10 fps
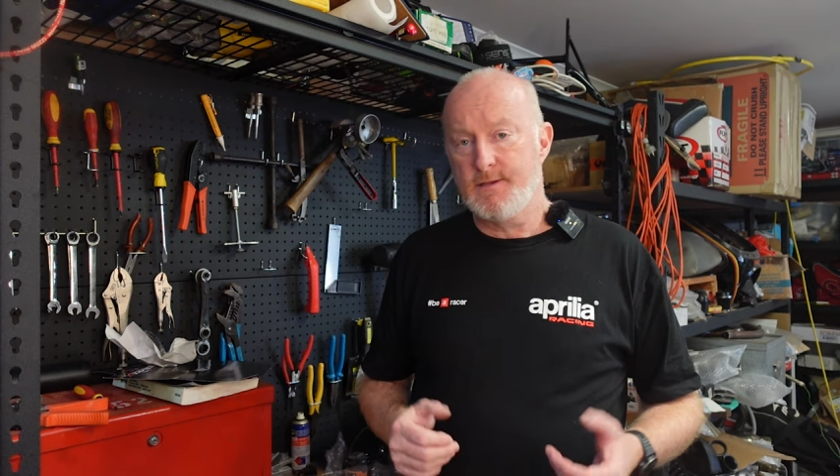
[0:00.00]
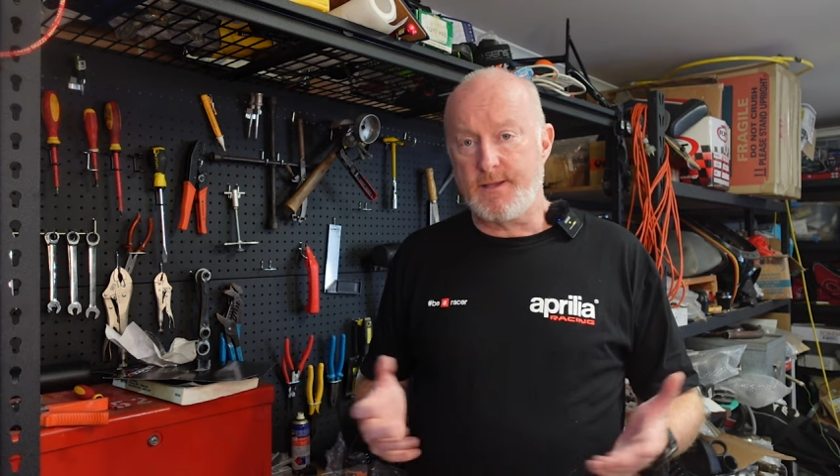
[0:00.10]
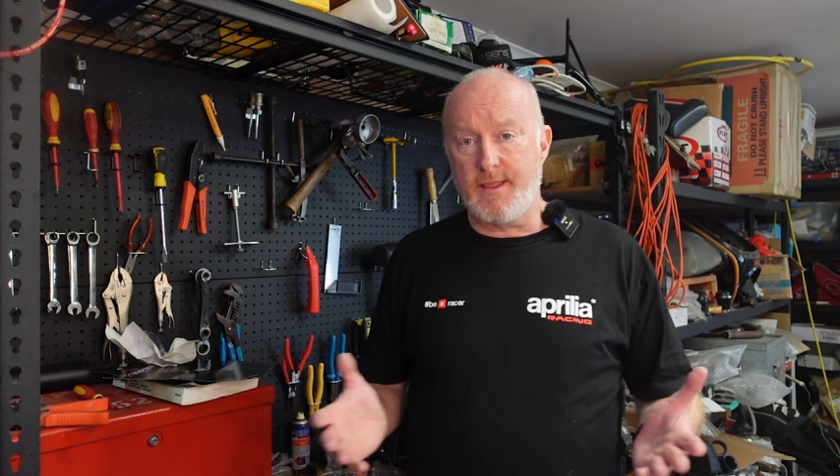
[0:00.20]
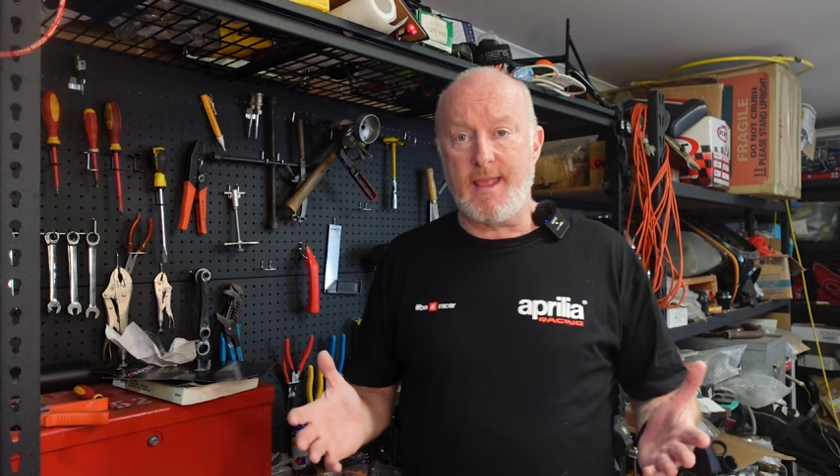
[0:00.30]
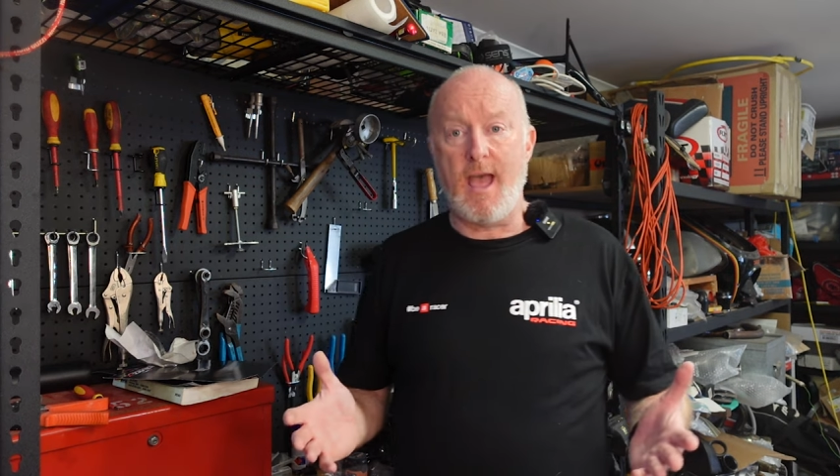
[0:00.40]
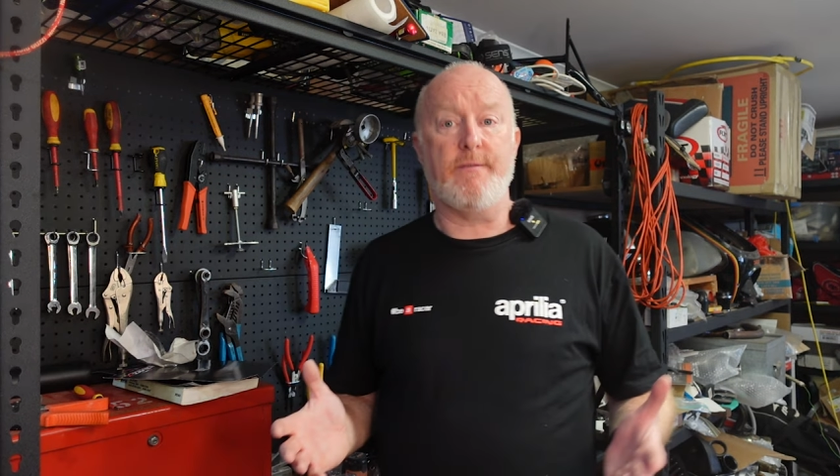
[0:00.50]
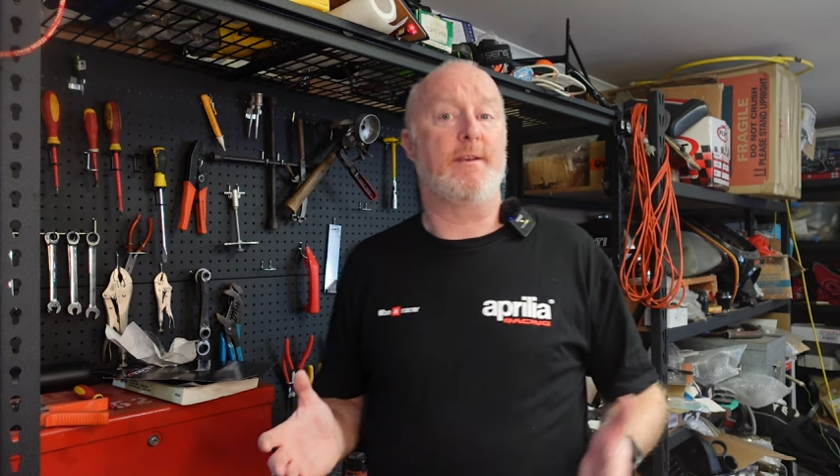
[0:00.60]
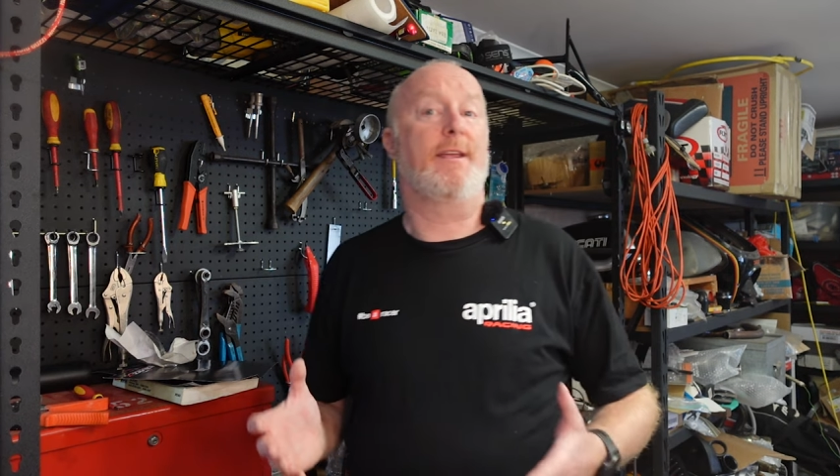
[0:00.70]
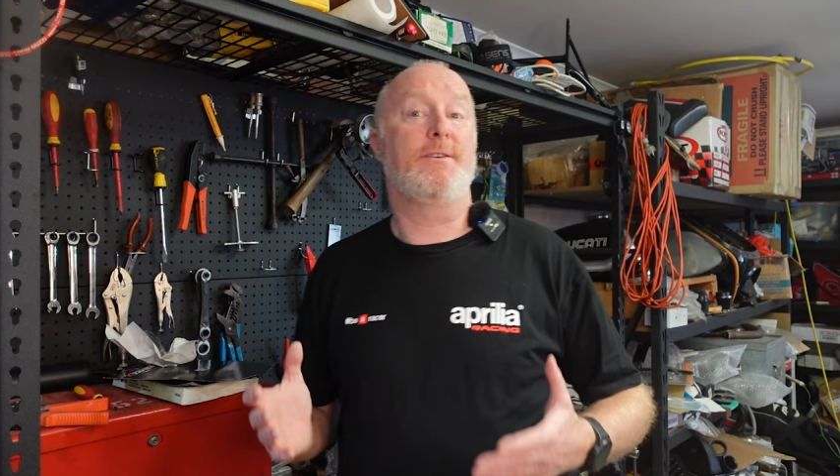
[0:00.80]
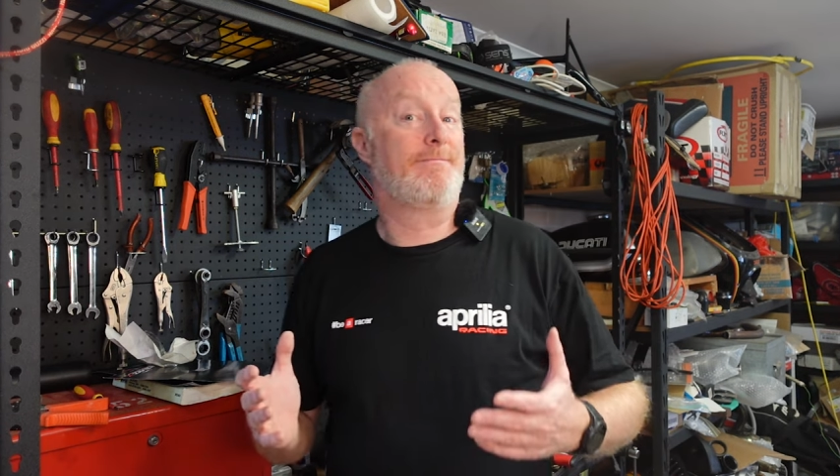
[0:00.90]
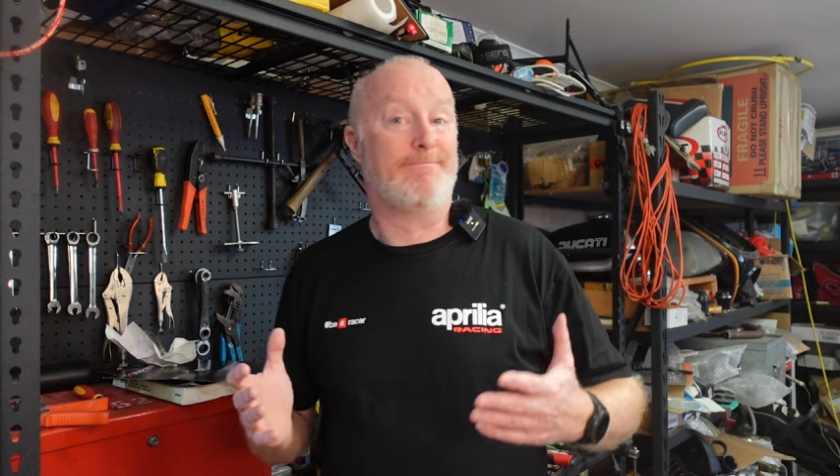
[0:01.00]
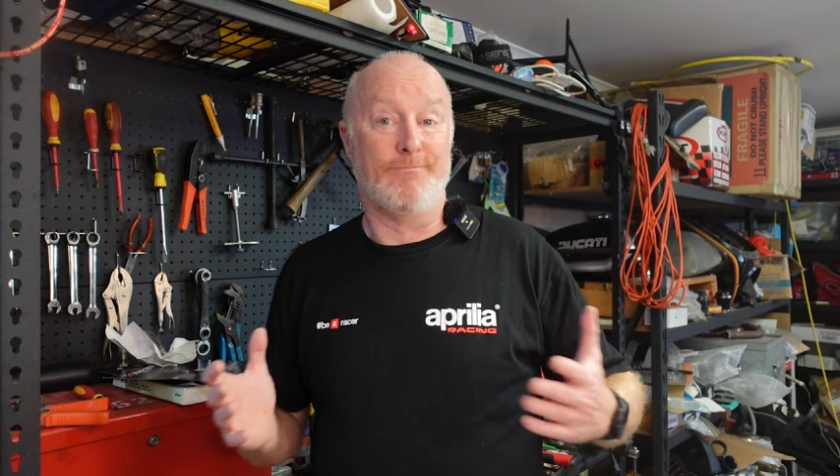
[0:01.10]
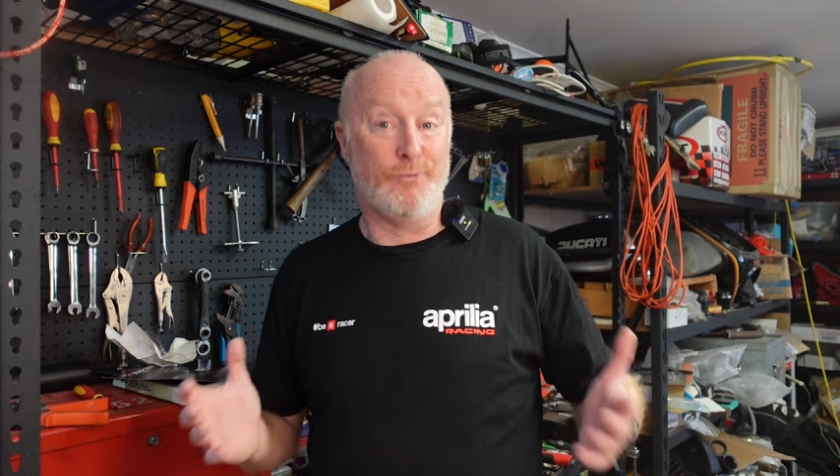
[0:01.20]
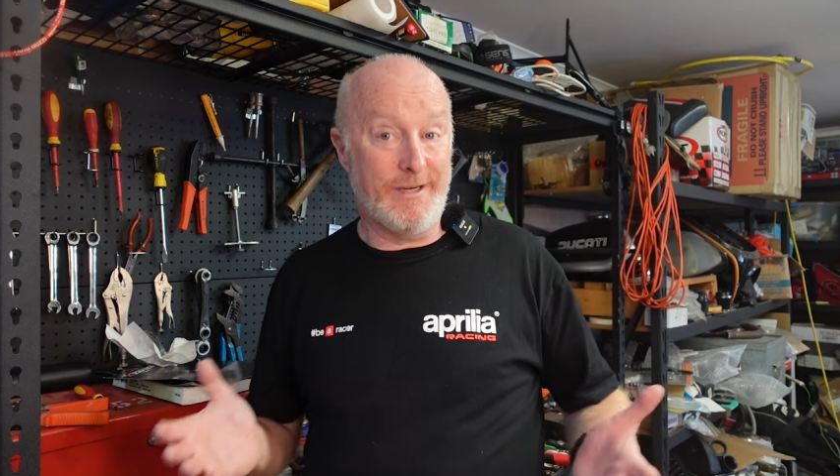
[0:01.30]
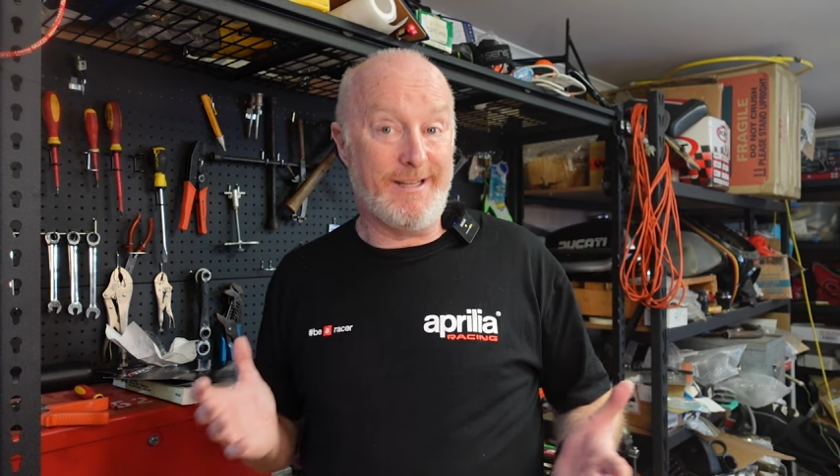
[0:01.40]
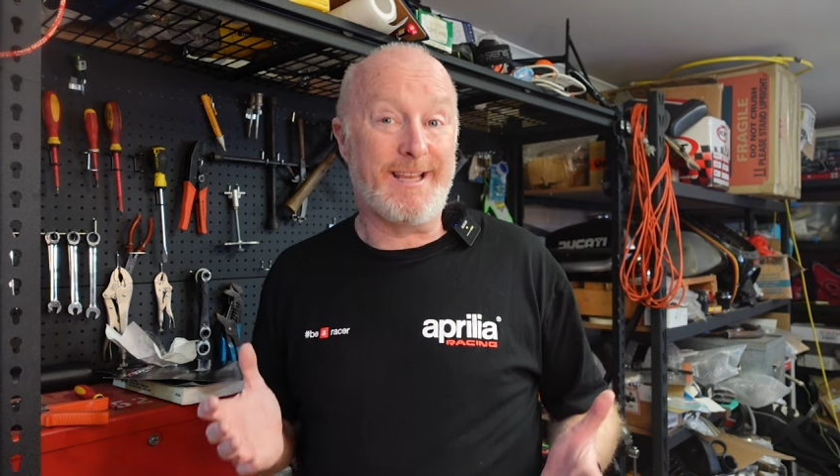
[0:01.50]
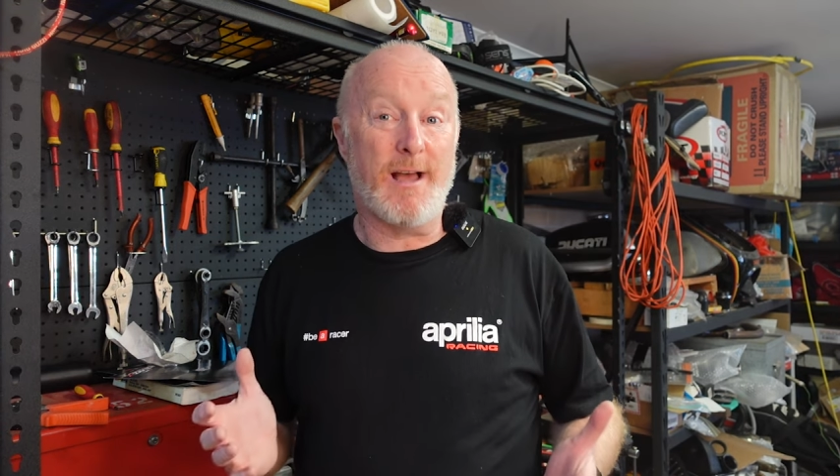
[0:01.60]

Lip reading: So there you have it. It really